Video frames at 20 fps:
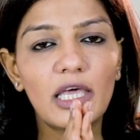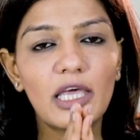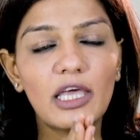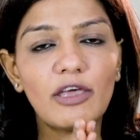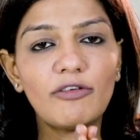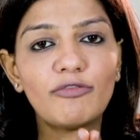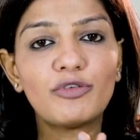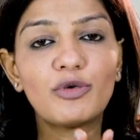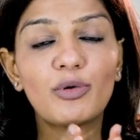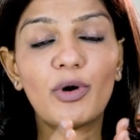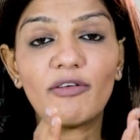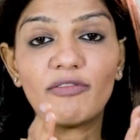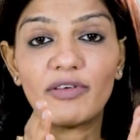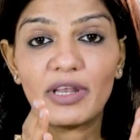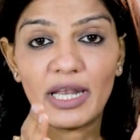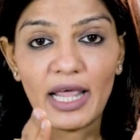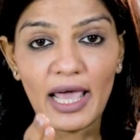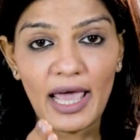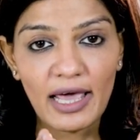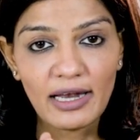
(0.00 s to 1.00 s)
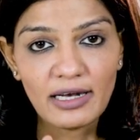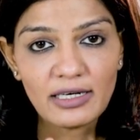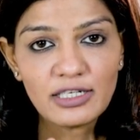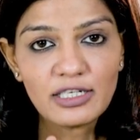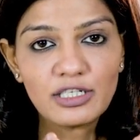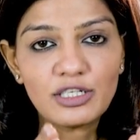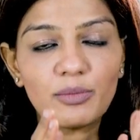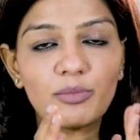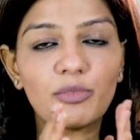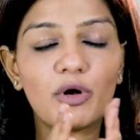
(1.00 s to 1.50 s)
If you have
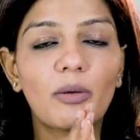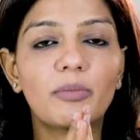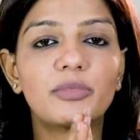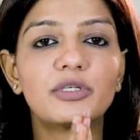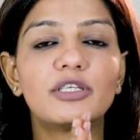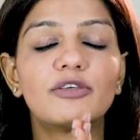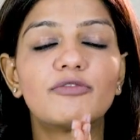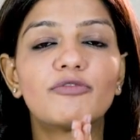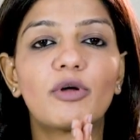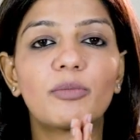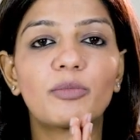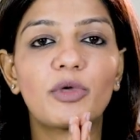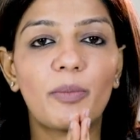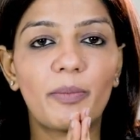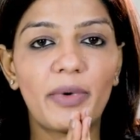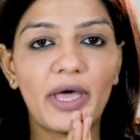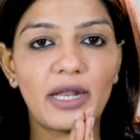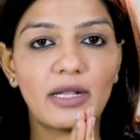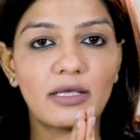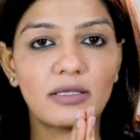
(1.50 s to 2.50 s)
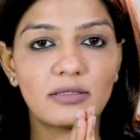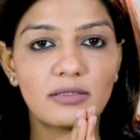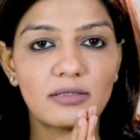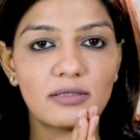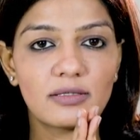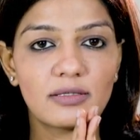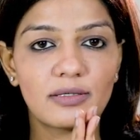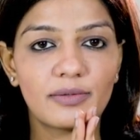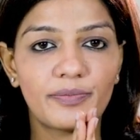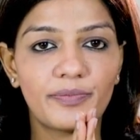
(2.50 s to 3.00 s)
inherited a property from your
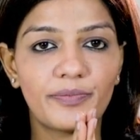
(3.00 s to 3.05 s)
parents